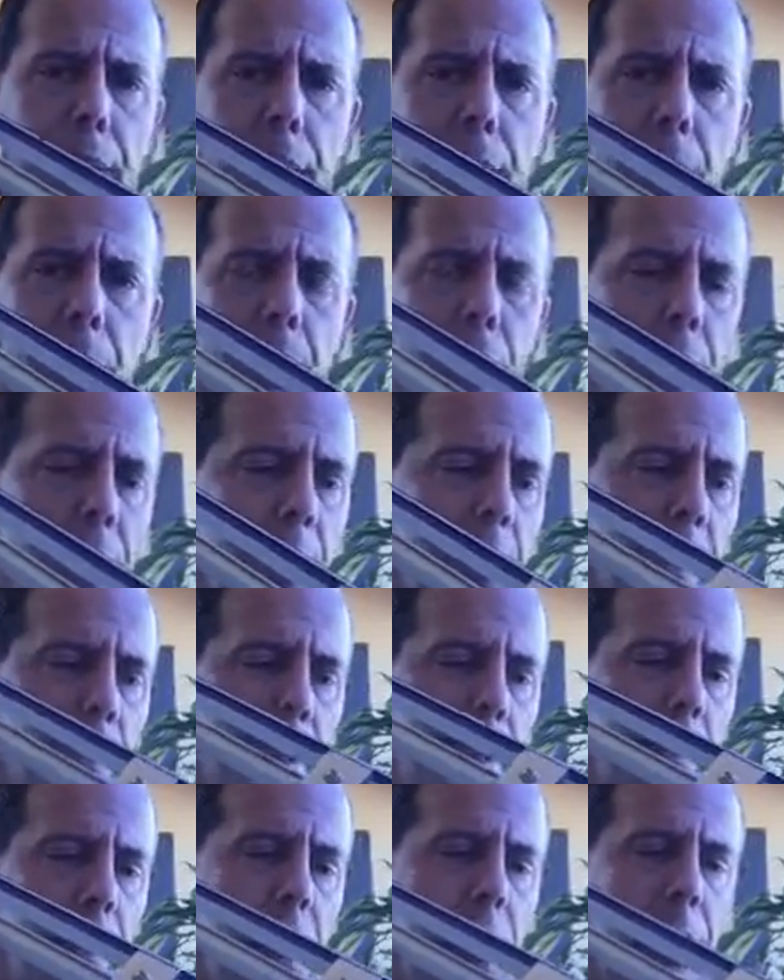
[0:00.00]
anyway,
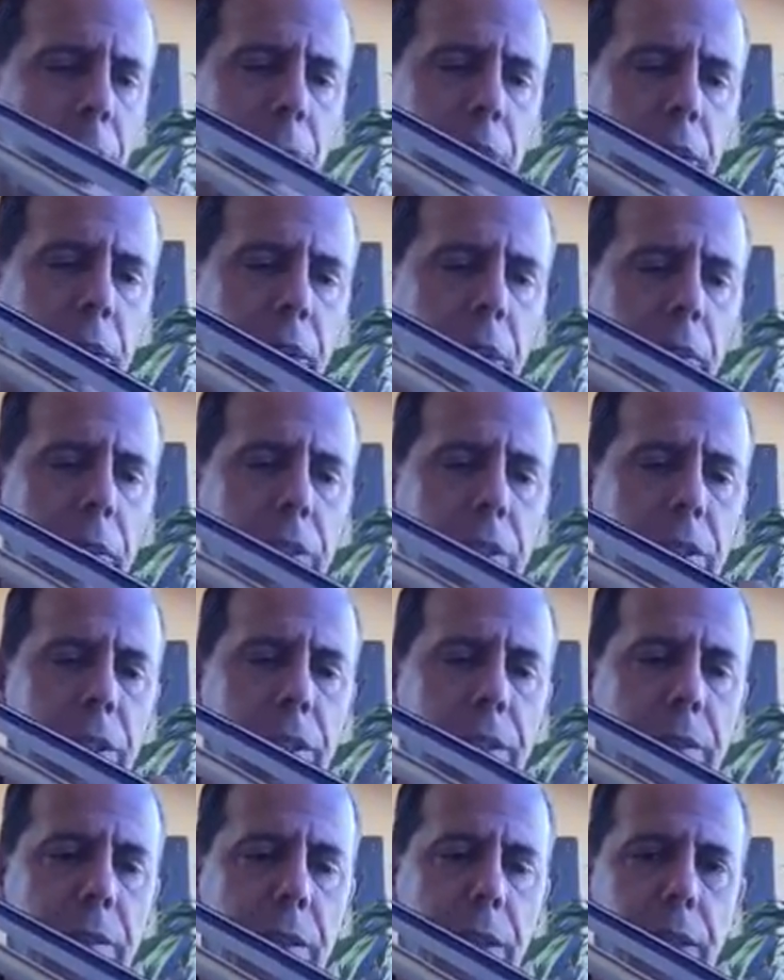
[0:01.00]
if you notice,
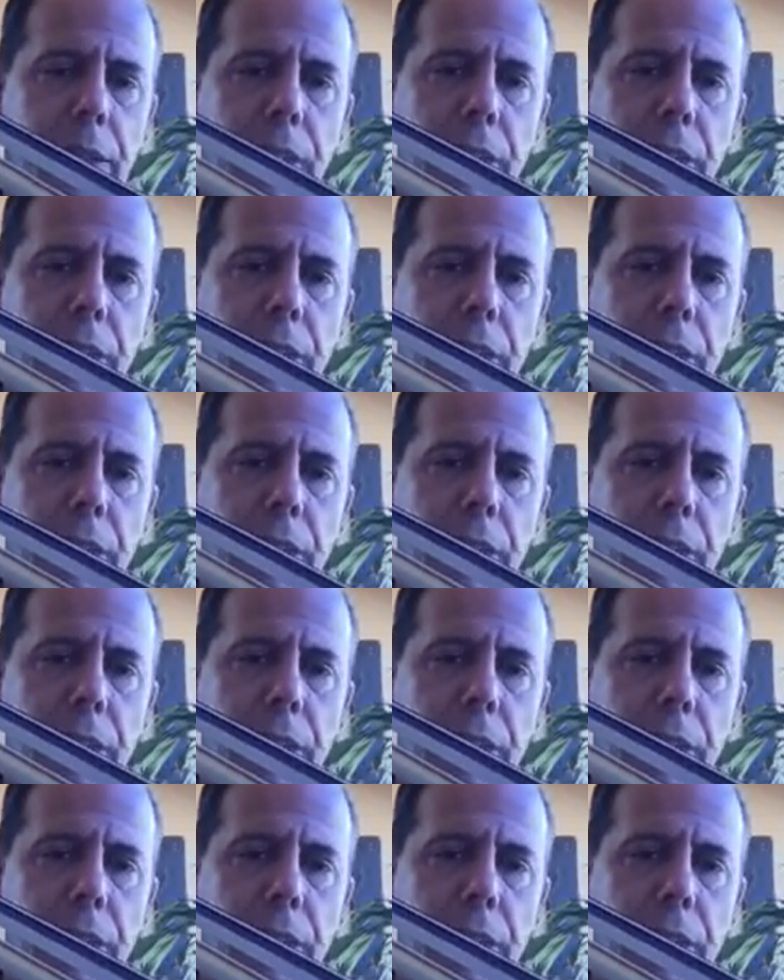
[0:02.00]
I took